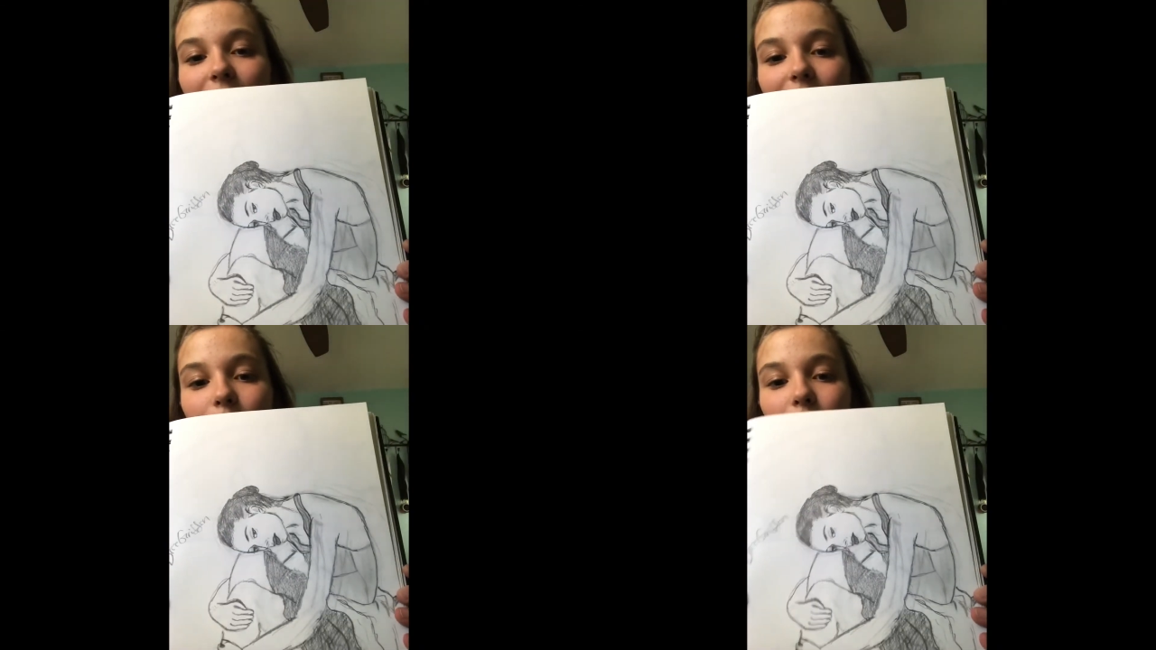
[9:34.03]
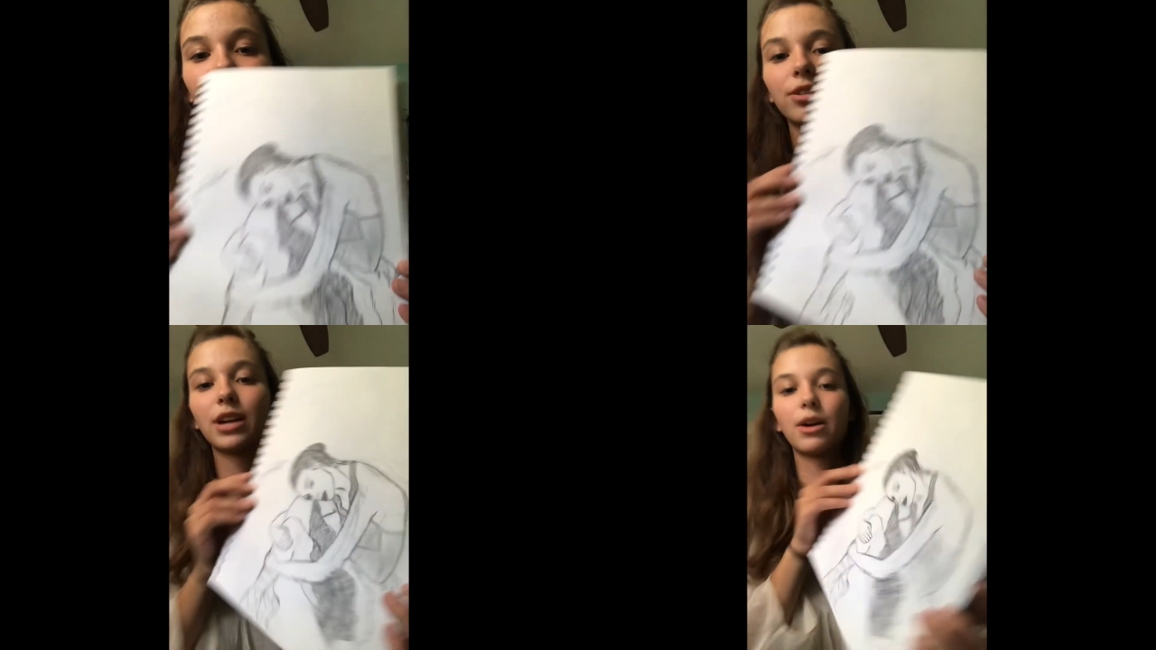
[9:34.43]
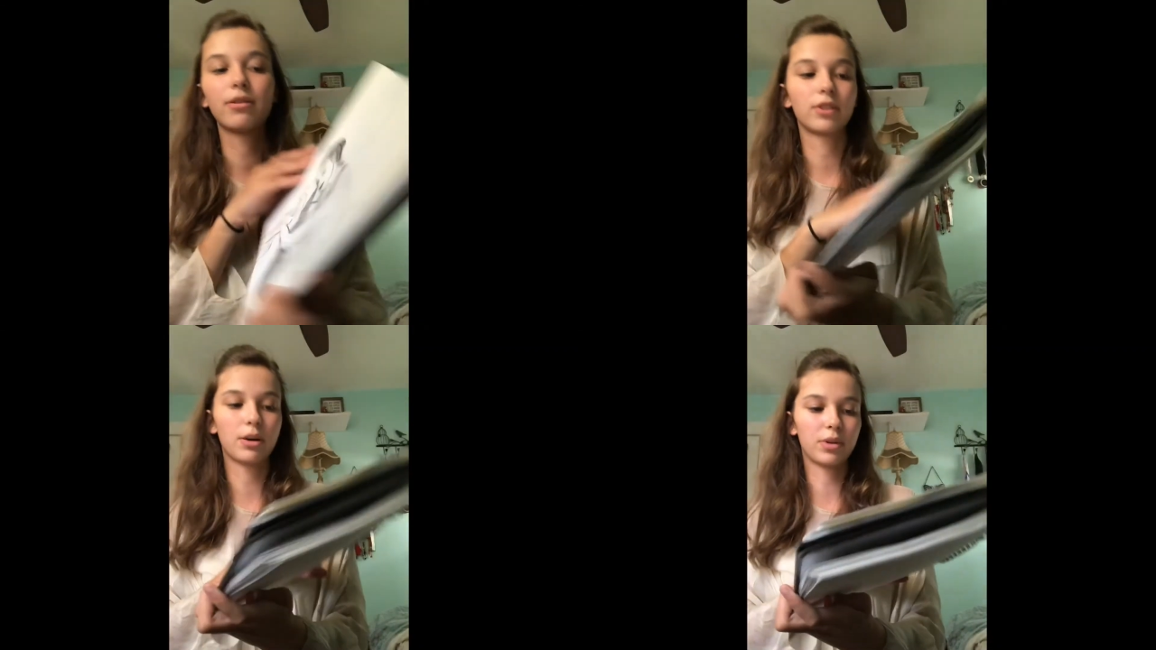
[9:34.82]
can make her however
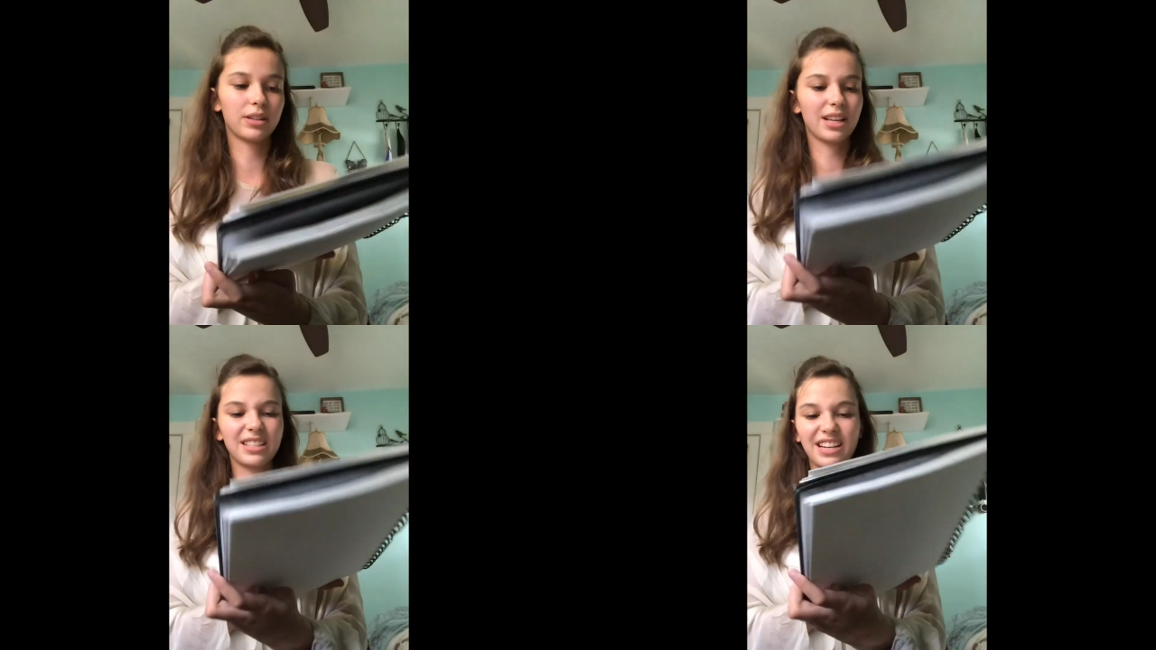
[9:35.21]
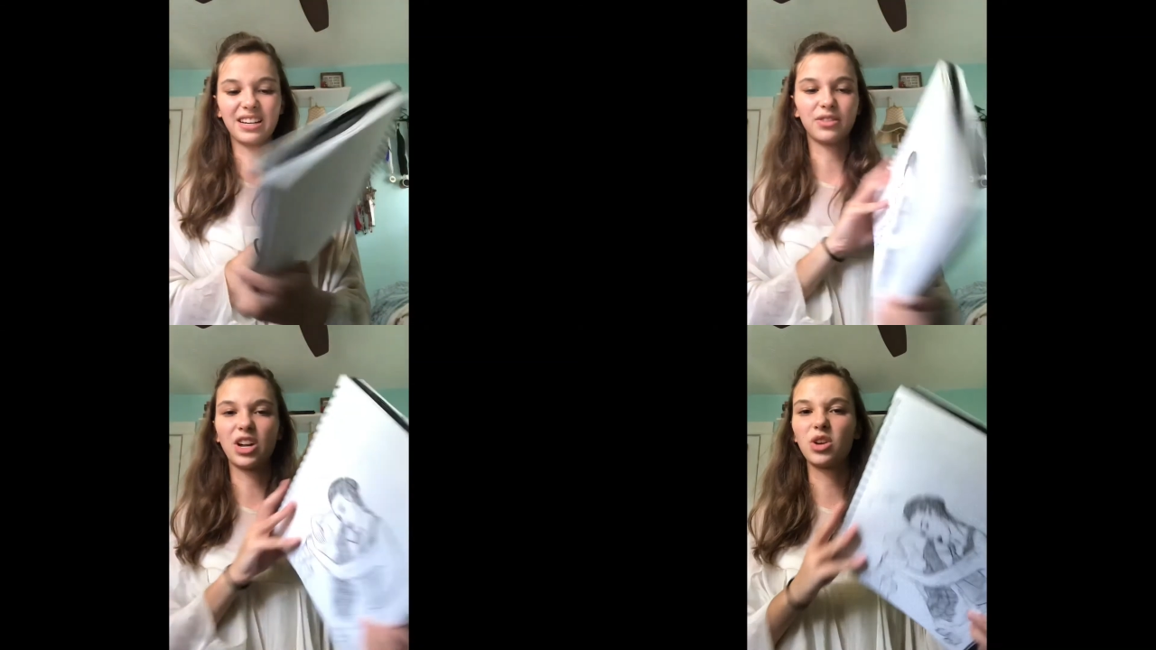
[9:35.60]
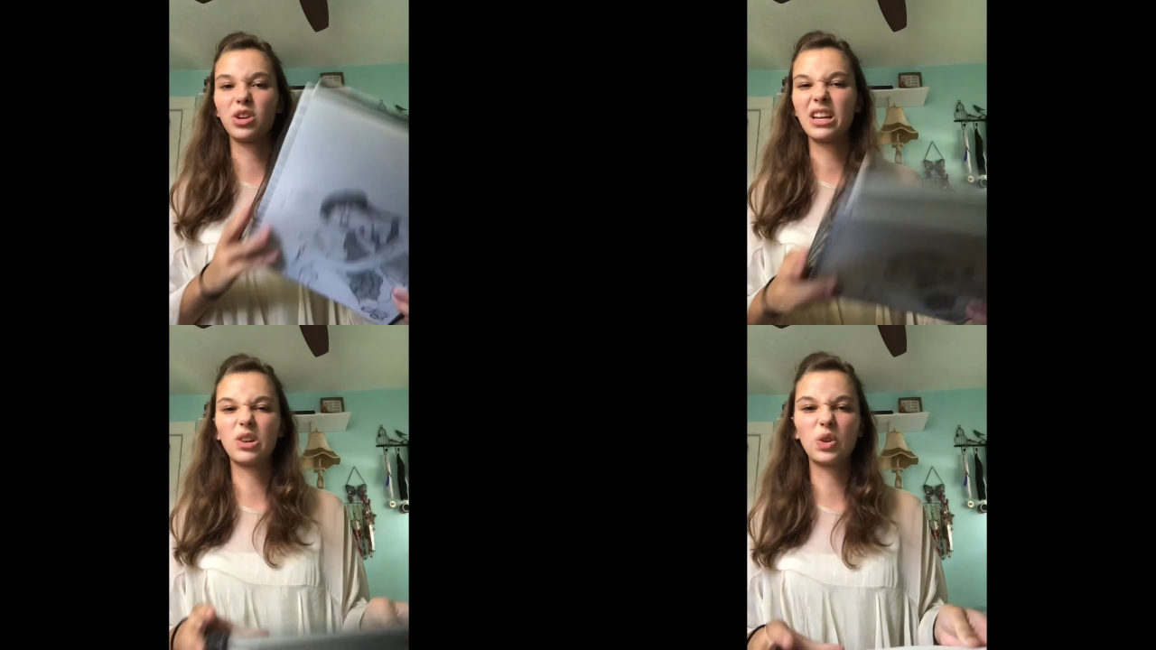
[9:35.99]
I want. That's kind of an odd
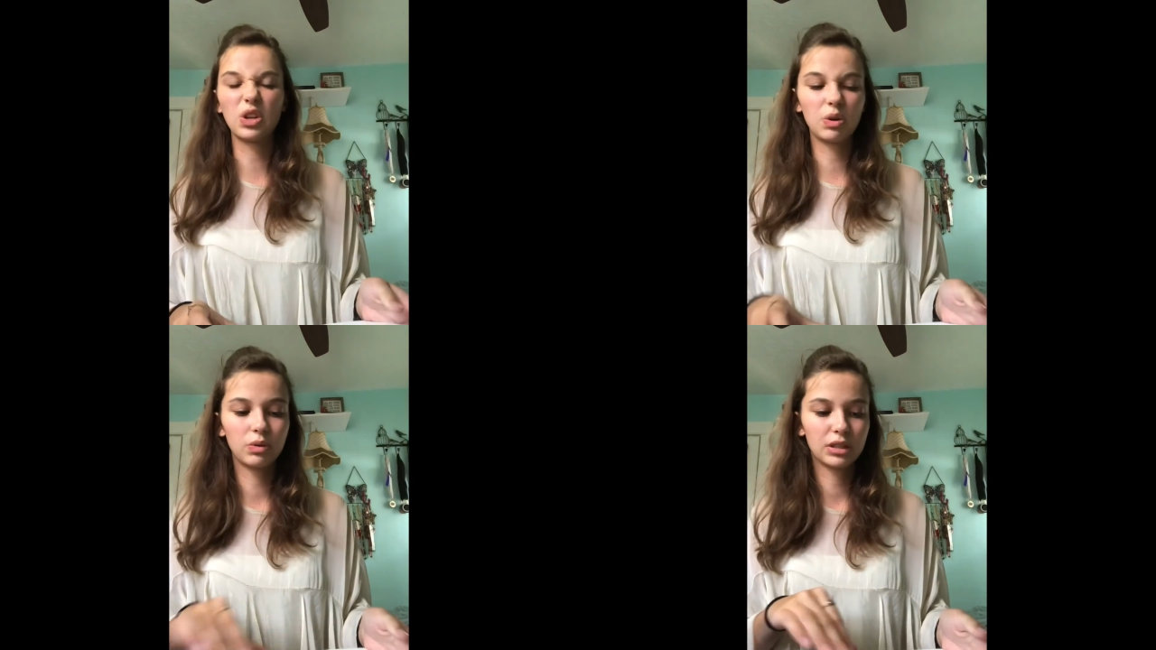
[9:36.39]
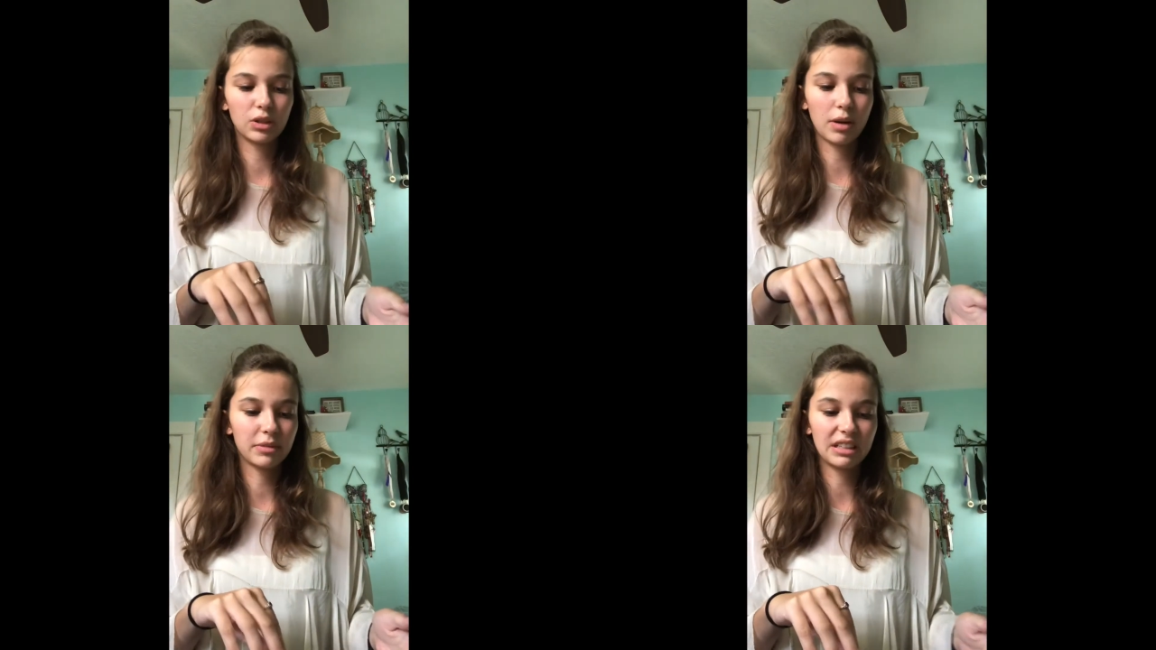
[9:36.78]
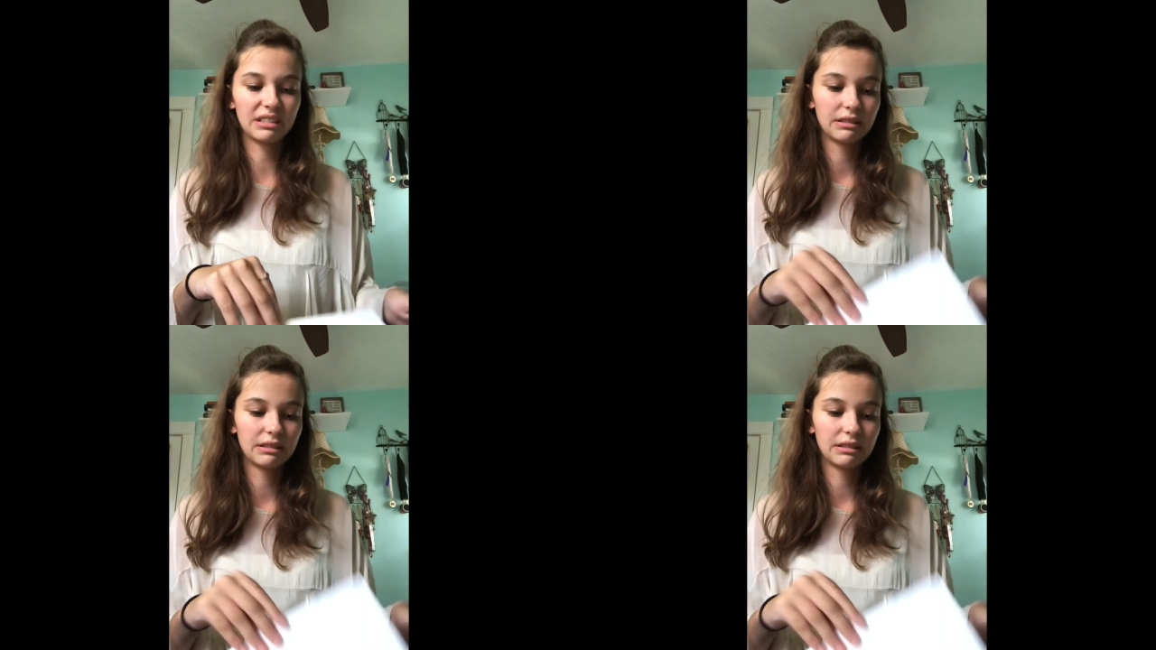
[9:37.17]
angle though, so I'm gonna